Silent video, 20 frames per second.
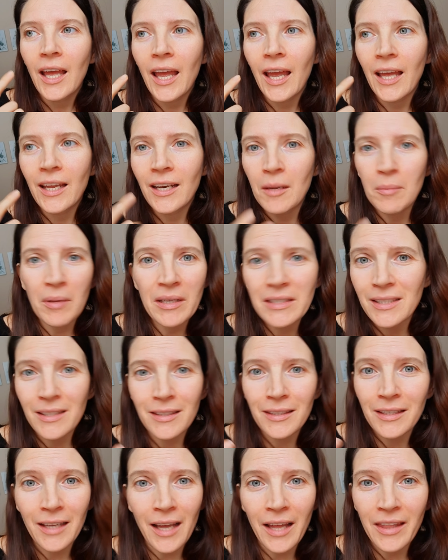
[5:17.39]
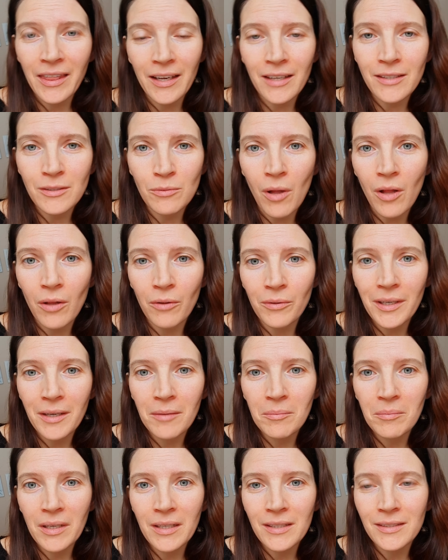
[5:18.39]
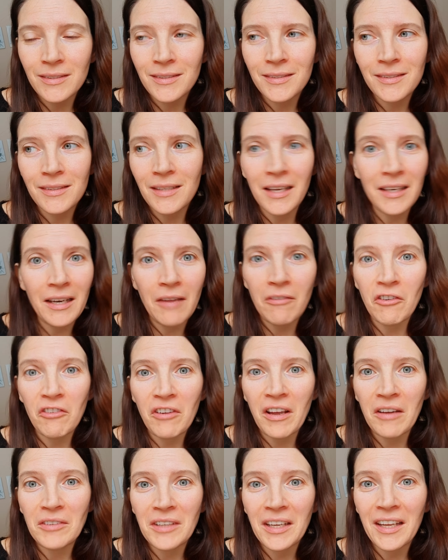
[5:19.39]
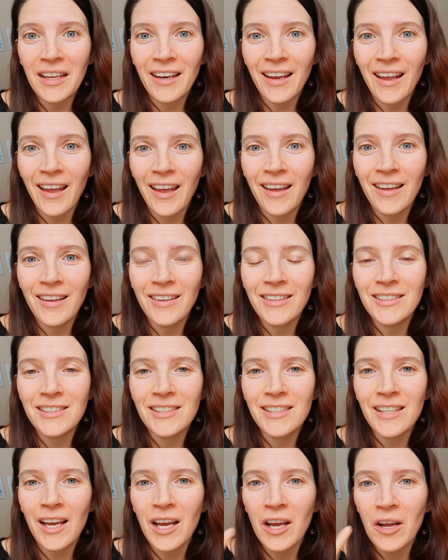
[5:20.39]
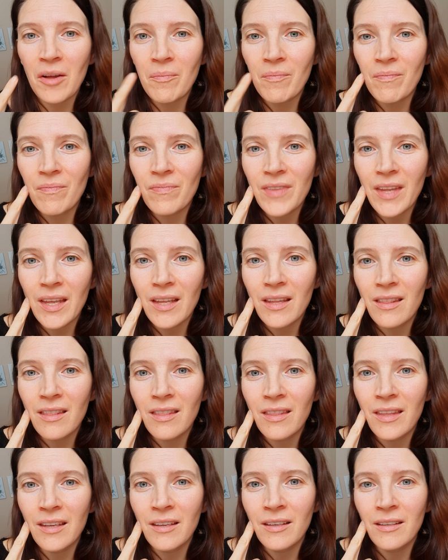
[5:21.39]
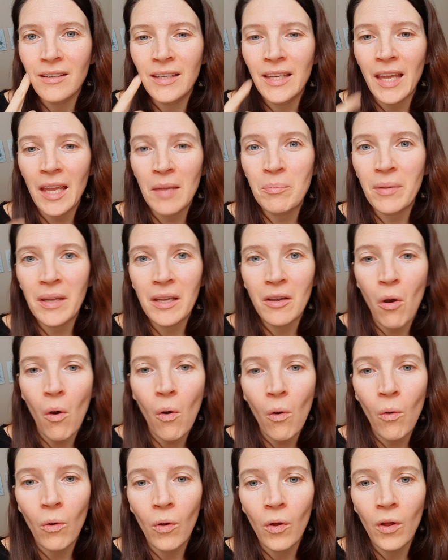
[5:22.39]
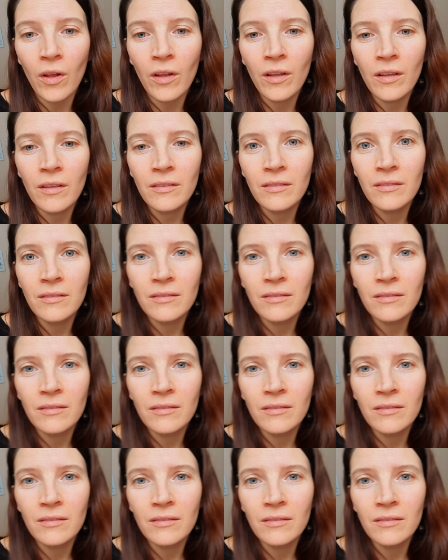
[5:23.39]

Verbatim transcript: and I basically I think I swallowed it because I never found it. And um, the gaping hole,